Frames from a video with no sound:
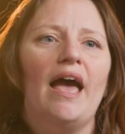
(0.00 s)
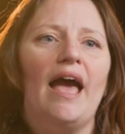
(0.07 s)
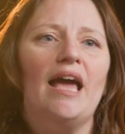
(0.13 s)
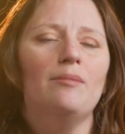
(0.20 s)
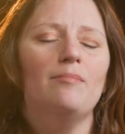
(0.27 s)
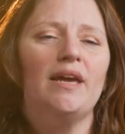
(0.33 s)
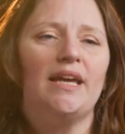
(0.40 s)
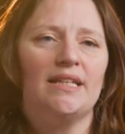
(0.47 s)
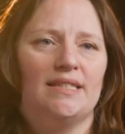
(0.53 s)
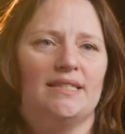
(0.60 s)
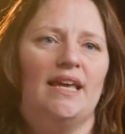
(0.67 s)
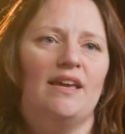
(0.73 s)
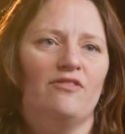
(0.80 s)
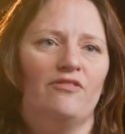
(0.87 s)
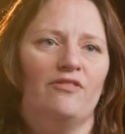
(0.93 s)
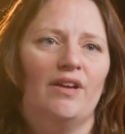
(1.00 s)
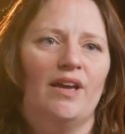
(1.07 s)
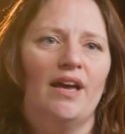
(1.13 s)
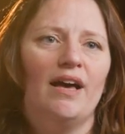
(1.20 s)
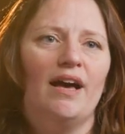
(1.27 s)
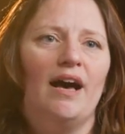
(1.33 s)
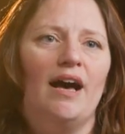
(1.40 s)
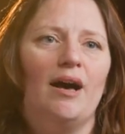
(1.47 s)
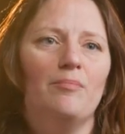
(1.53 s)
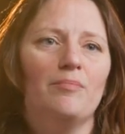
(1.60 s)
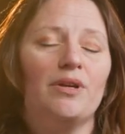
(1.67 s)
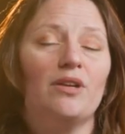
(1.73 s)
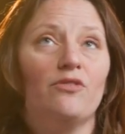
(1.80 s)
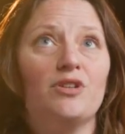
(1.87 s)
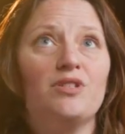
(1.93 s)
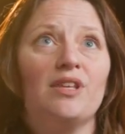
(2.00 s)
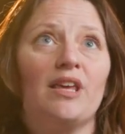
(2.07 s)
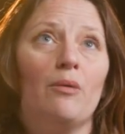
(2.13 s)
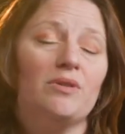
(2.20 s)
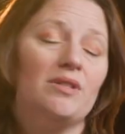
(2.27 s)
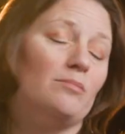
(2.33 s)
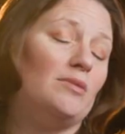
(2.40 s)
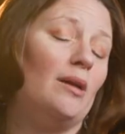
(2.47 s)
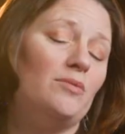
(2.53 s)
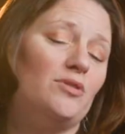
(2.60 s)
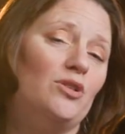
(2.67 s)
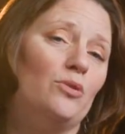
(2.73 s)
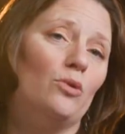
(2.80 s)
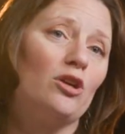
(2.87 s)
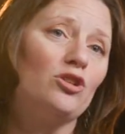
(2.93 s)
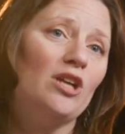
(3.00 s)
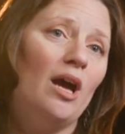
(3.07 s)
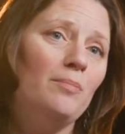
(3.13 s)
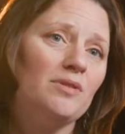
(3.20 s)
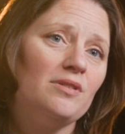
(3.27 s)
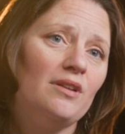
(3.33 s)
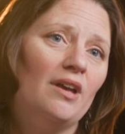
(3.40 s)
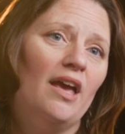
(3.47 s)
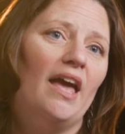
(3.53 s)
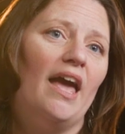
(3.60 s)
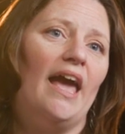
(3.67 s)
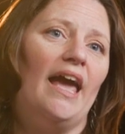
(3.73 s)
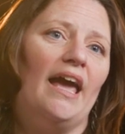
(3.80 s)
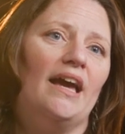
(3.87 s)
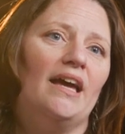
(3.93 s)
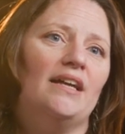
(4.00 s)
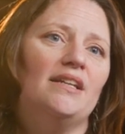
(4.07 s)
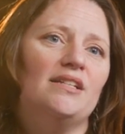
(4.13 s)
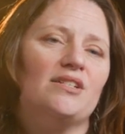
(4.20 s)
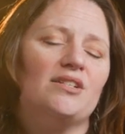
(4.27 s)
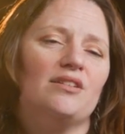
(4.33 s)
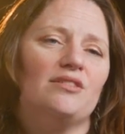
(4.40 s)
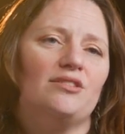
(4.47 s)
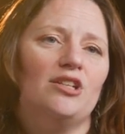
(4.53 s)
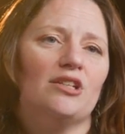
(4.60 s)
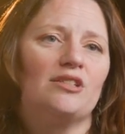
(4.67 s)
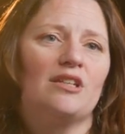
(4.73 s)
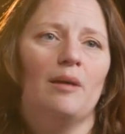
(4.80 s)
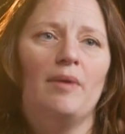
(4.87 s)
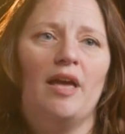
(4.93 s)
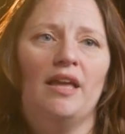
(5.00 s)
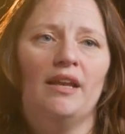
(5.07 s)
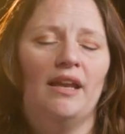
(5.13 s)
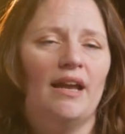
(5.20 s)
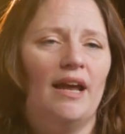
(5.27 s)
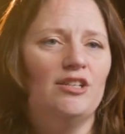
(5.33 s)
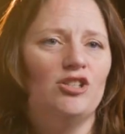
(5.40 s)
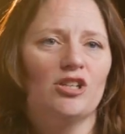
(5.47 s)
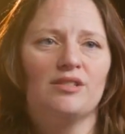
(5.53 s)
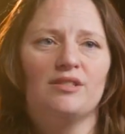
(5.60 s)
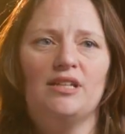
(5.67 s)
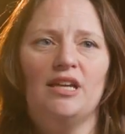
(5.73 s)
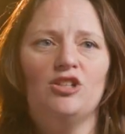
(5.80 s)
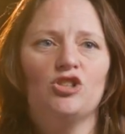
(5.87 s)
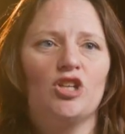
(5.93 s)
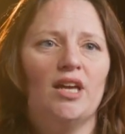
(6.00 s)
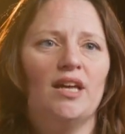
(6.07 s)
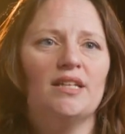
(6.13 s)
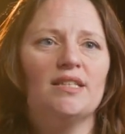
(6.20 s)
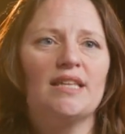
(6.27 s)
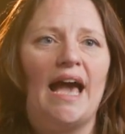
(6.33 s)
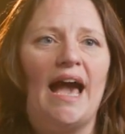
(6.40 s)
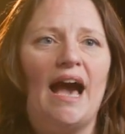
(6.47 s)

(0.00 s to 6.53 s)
and make it safe. Conversely, I will sometimes do workshops and just come in and I just teach kids